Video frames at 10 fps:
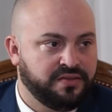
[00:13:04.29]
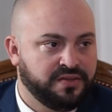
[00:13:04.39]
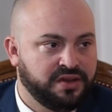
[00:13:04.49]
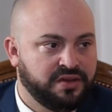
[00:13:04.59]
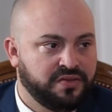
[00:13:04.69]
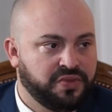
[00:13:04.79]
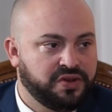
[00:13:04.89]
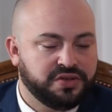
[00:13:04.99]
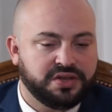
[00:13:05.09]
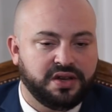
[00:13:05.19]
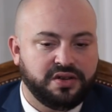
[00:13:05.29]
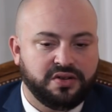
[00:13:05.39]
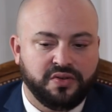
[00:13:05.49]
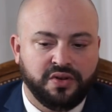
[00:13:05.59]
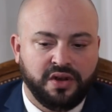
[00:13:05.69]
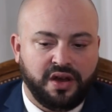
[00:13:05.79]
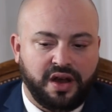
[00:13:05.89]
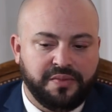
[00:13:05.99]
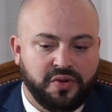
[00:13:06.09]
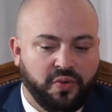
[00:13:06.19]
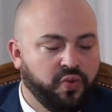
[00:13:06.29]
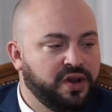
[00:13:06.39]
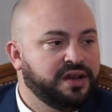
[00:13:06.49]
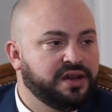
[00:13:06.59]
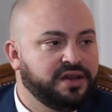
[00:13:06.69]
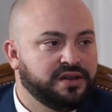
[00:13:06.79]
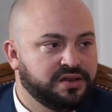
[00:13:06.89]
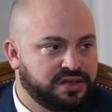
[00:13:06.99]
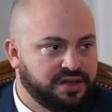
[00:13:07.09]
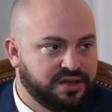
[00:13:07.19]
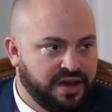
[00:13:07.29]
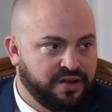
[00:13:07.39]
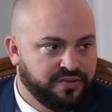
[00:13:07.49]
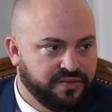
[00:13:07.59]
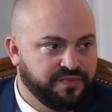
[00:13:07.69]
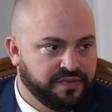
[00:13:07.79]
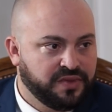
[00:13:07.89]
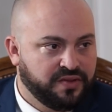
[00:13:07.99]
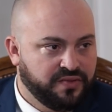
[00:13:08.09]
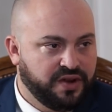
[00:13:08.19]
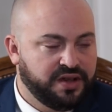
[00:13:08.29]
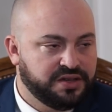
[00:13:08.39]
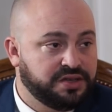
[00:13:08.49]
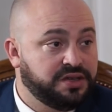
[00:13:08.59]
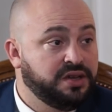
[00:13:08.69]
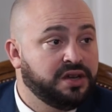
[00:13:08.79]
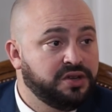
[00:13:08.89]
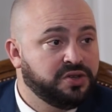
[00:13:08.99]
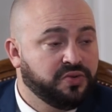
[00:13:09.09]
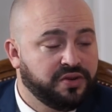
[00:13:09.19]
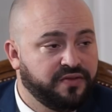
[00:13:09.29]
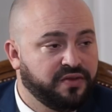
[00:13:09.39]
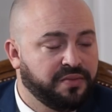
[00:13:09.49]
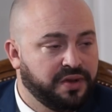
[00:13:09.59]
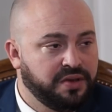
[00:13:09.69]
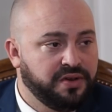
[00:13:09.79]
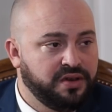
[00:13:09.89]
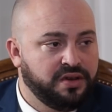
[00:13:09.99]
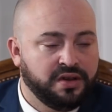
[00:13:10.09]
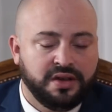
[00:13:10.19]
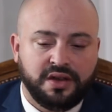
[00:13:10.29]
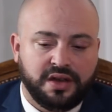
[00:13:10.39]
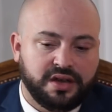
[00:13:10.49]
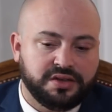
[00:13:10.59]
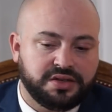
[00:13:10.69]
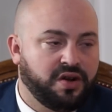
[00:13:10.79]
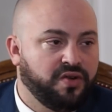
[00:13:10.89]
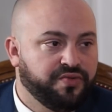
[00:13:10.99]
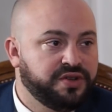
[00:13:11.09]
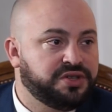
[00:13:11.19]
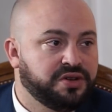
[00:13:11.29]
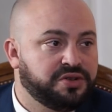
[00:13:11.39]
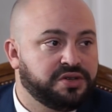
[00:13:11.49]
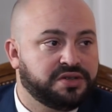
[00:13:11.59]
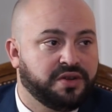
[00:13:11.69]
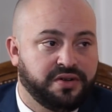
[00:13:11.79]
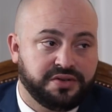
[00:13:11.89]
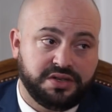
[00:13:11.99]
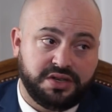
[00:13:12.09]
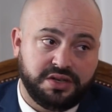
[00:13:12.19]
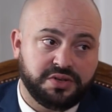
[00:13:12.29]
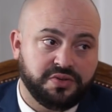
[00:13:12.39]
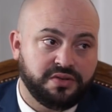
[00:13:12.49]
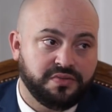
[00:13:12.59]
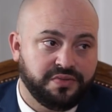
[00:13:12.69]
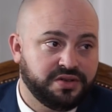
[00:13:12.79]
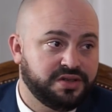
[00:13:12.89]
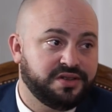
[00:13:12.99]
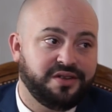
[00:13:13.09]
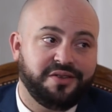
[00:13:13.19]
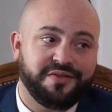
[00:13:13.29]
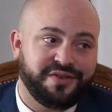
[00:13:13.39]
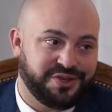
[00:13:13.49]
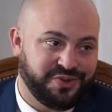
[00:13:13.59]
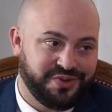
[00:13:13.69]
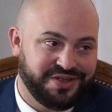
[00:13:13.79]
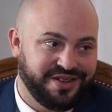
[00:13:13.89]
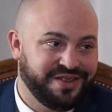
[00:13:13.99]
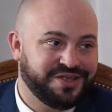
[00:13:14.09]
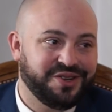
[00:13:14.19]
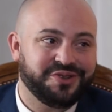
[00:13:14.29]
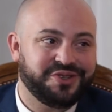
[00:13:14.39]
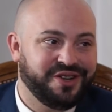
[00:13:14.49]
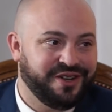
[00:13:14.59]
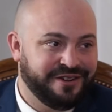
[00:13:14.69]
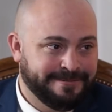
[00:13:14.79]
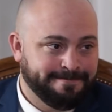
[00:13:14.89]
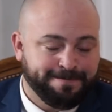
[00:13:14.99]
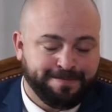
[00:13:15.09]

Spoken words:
it. Because, I'm not willingly going to sit down, right, as a teenager, whatever it may be, and start researching someone else's history, because there's a lot of histories and there's a lot to learn.